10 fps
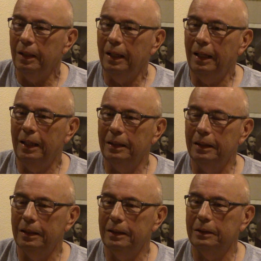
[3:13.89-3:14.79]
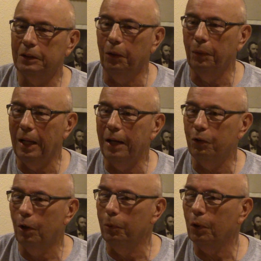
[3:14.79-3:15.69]
And so we had
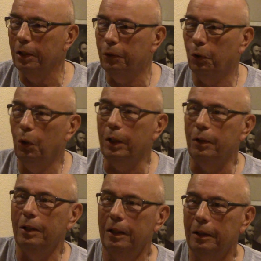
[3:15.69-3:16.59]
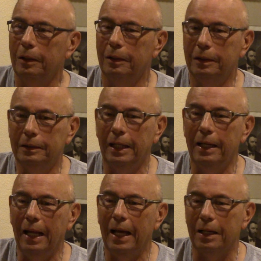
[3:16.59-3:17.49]
trouble
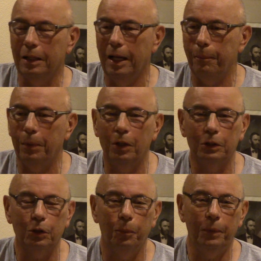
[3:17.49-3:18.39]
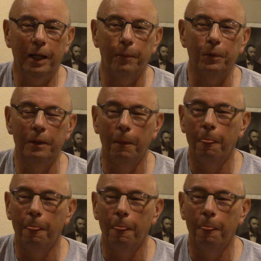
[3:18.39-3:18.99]
staying at periscope depth.